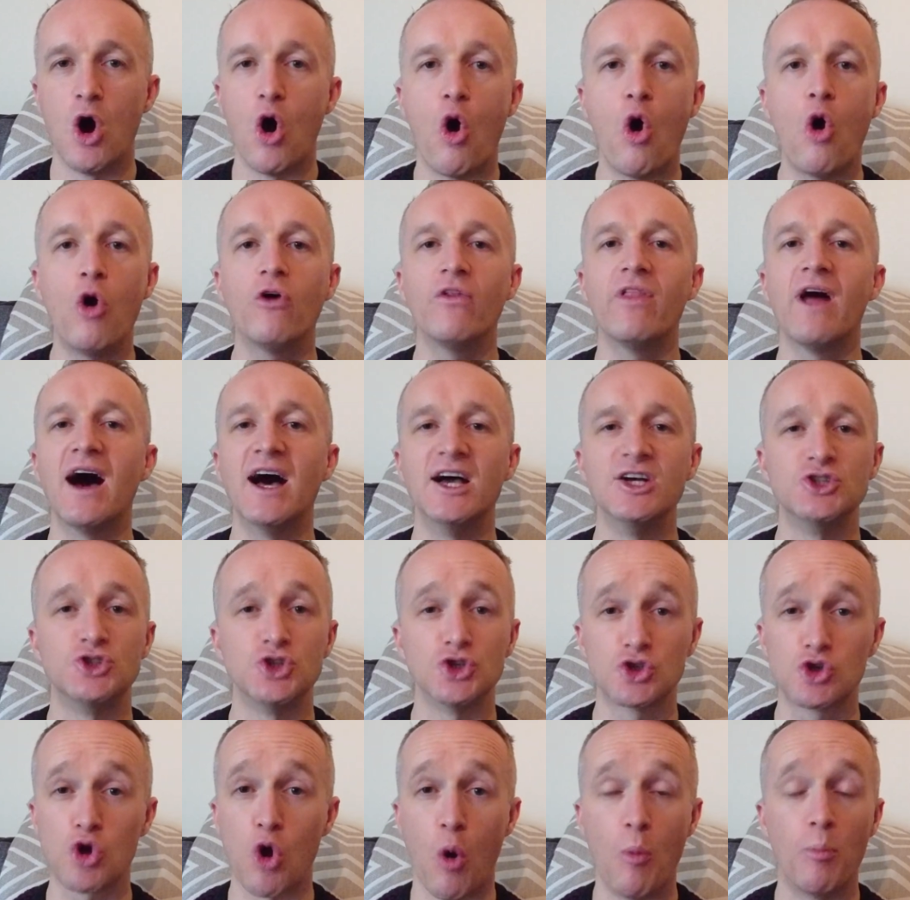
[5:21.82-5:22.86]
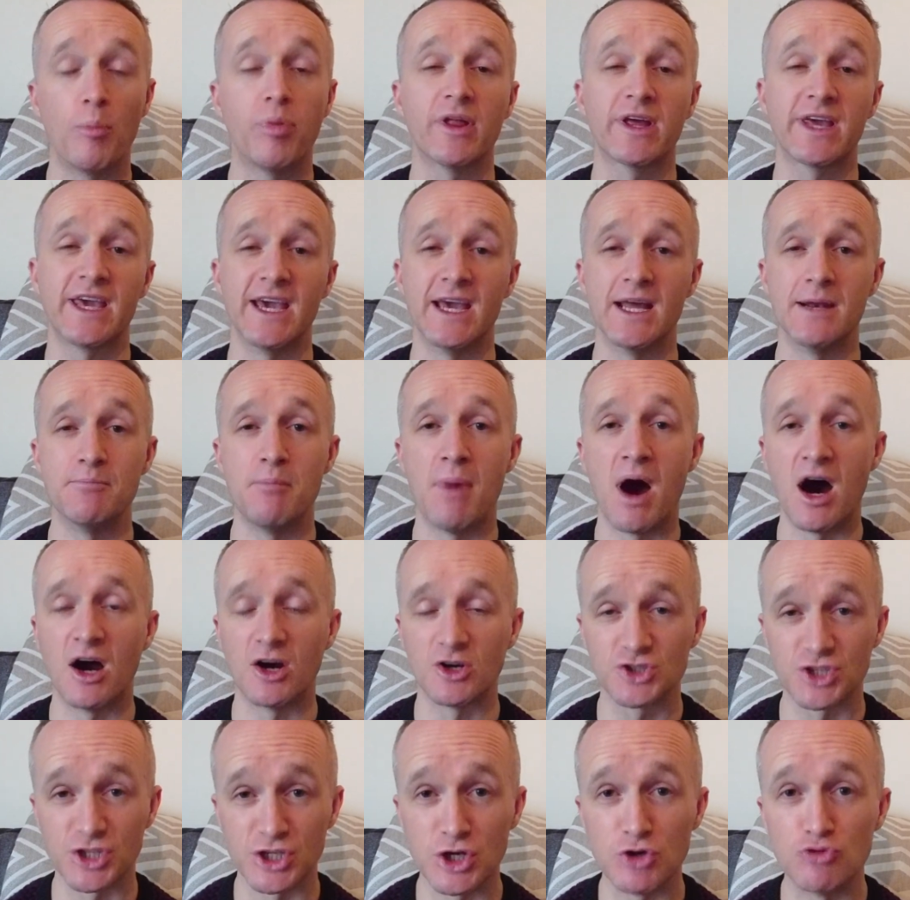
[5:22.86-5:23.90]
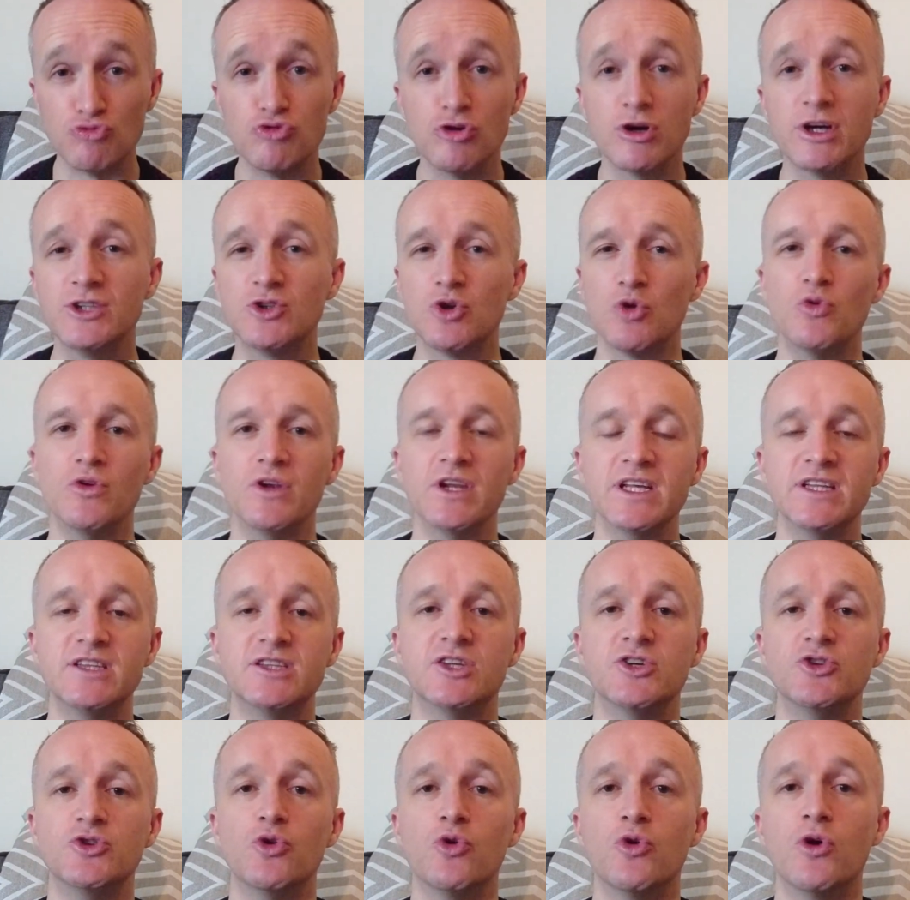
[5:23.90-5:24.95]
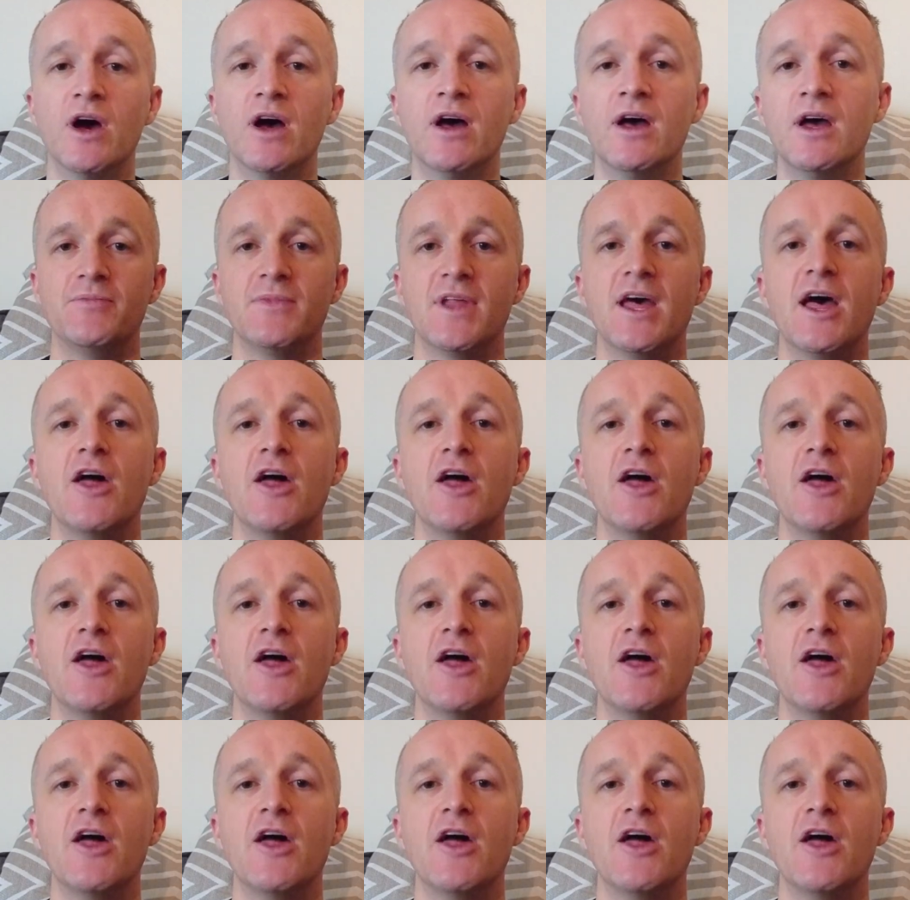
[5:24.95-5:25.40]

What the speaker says: All of that is just complicating matters and you really don't need to do it.